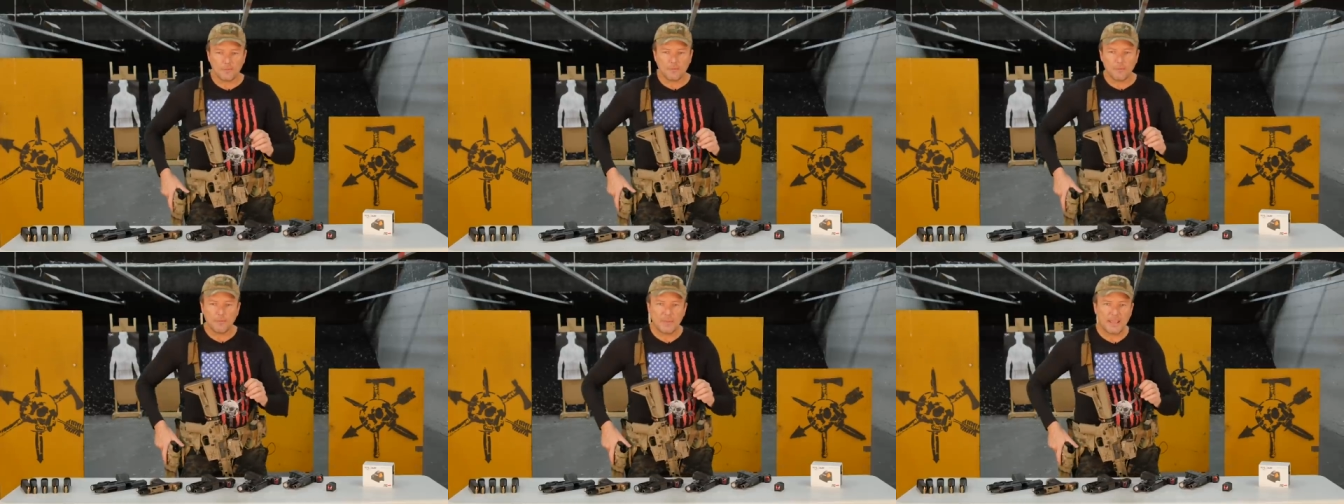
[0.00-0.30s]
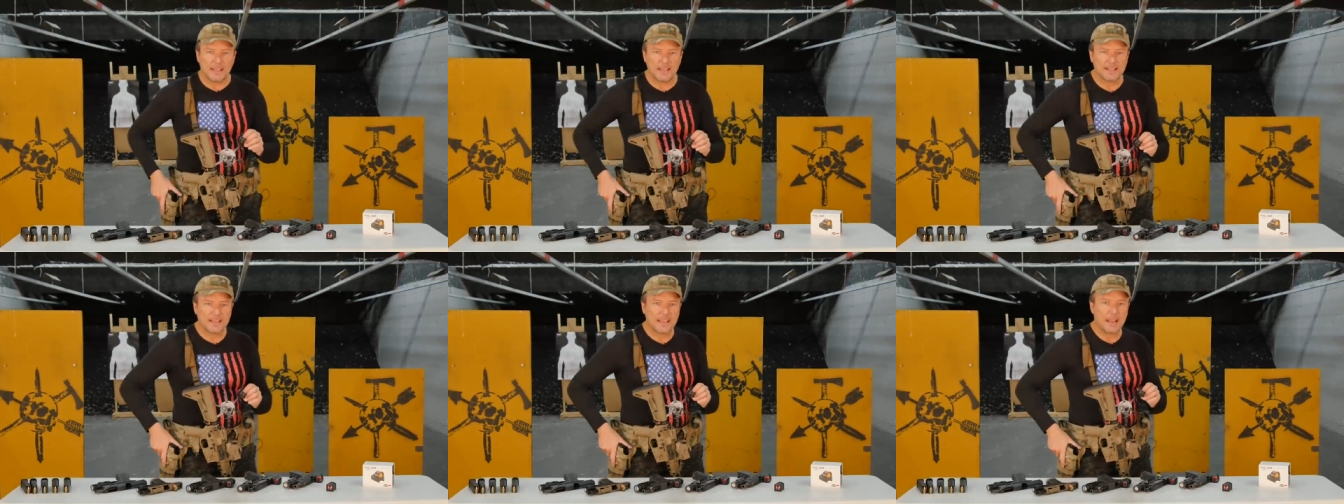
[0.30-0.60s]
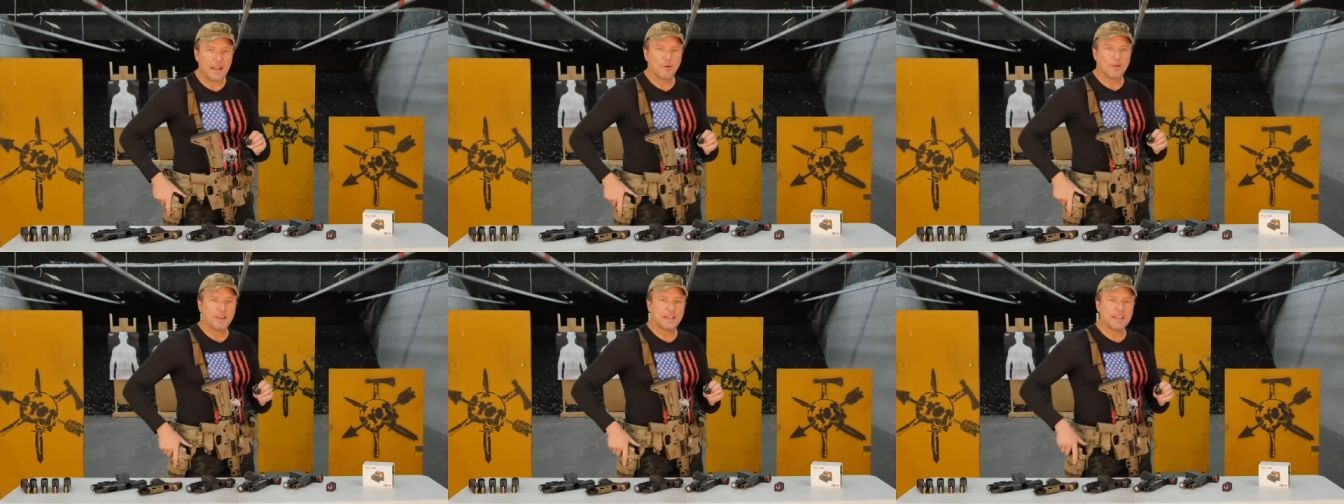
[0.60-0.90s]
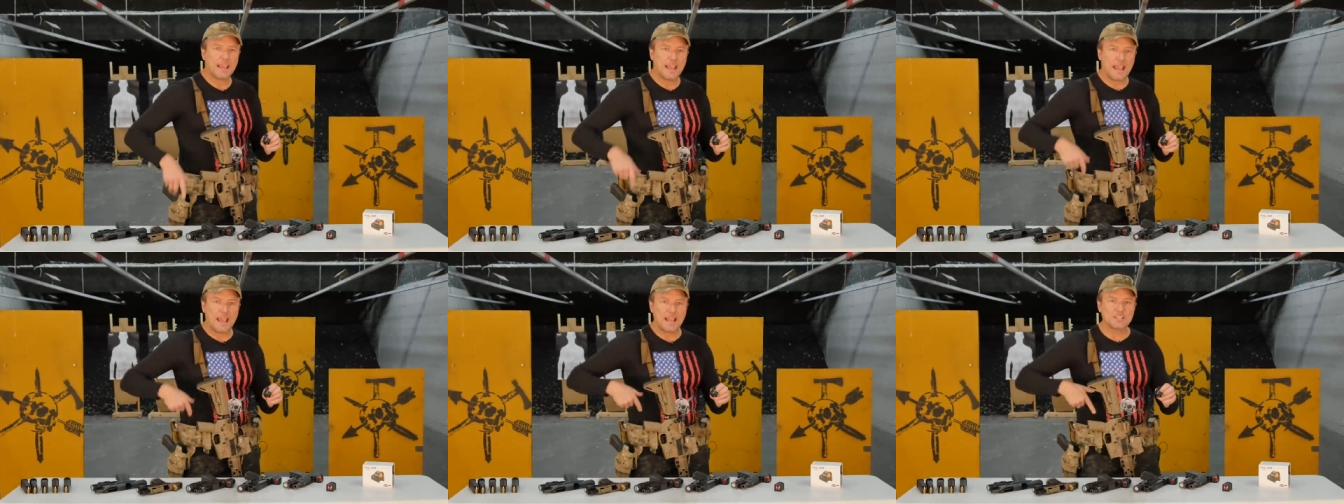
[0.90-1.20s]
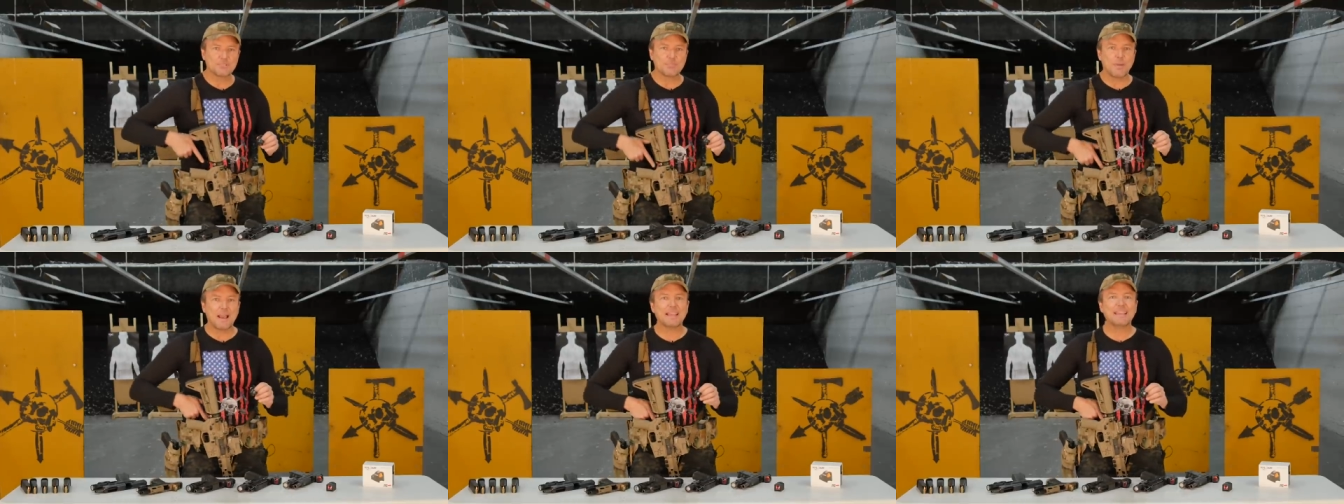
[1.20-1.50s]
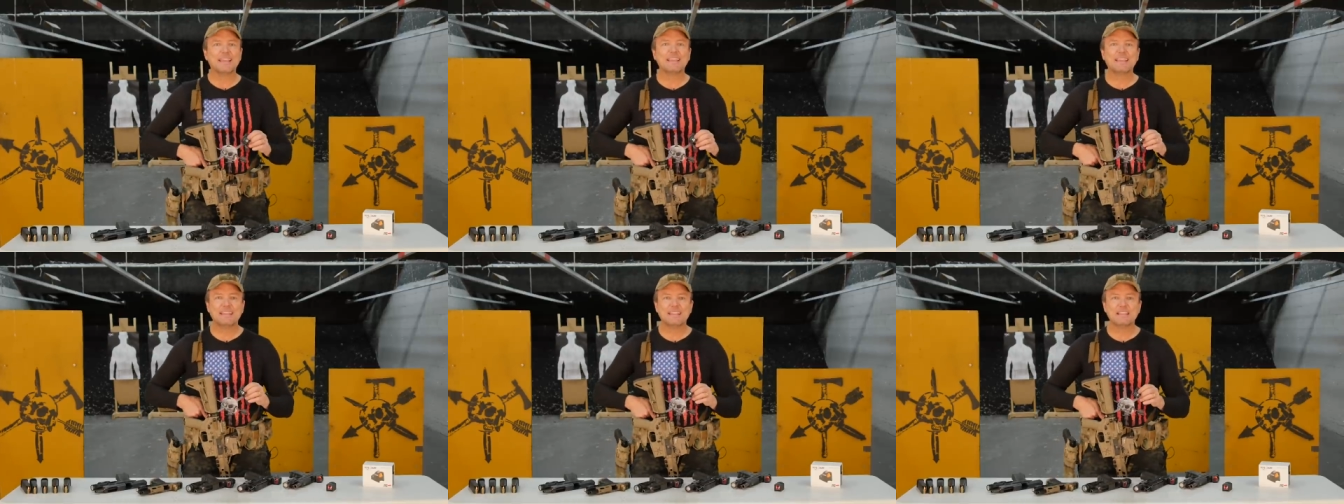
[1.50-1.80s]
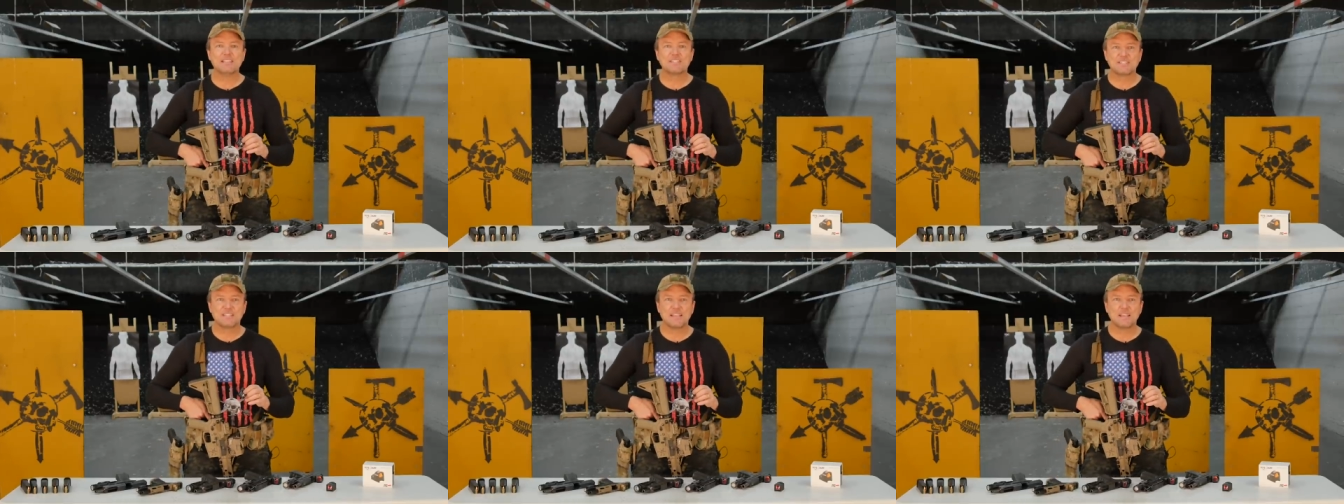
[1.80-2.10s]
Me carrying it as my
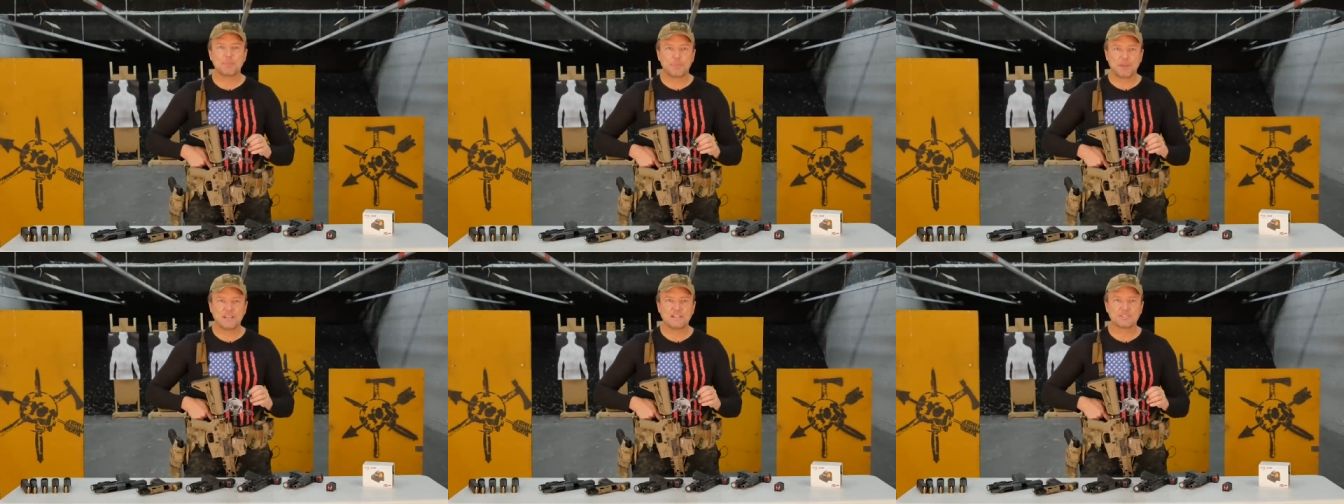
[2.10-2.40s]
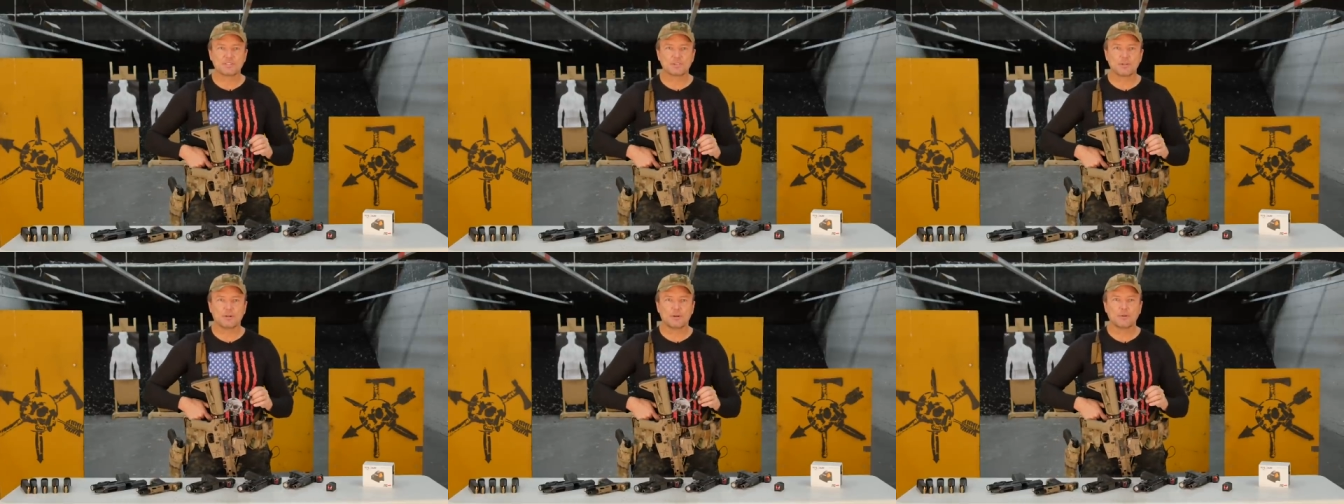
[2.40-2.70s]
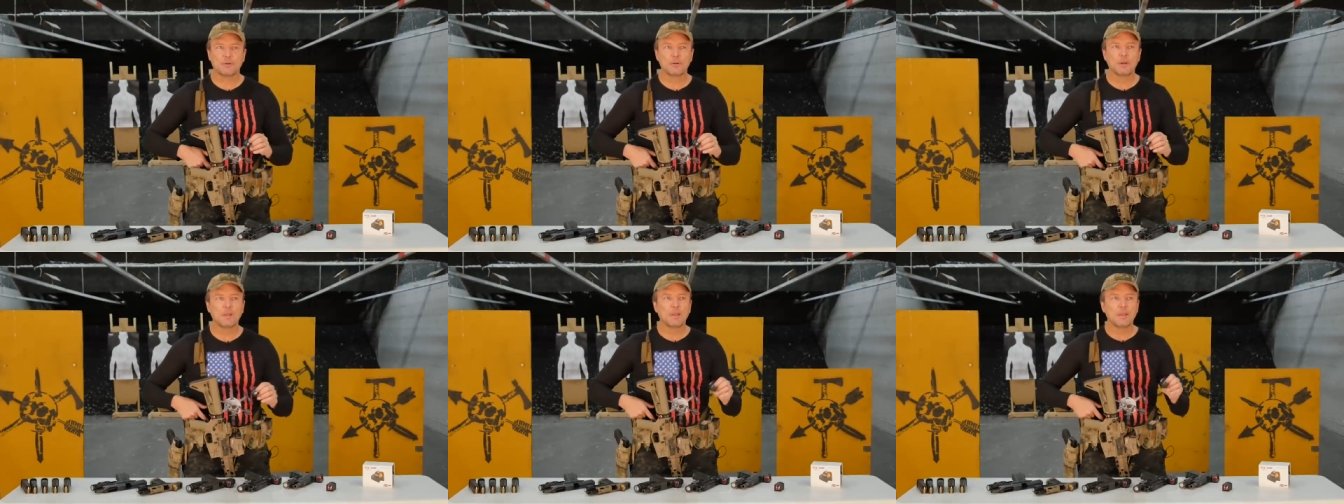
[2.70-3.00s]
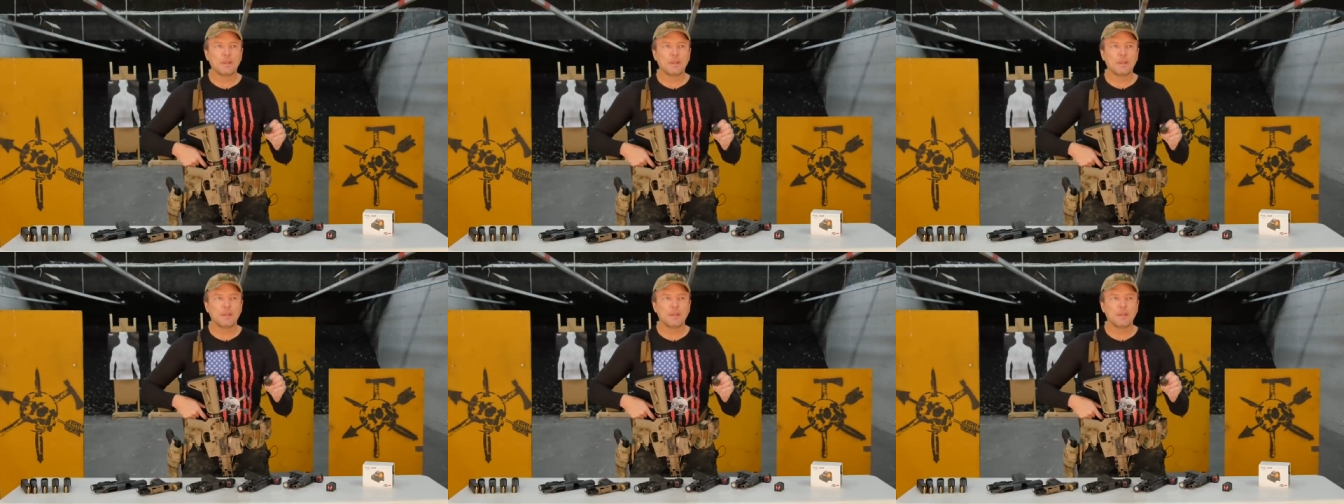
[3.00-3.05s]
EDC pistol,